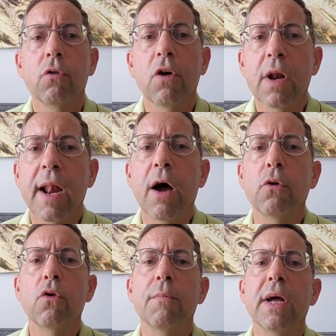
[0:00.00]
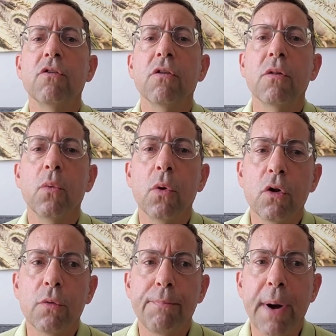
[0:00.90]
was not allowed to mention the
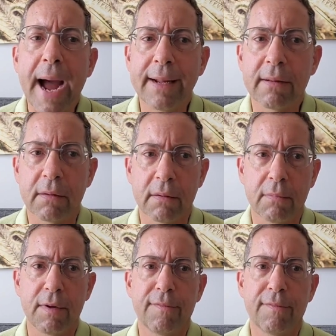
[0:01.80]
word Biden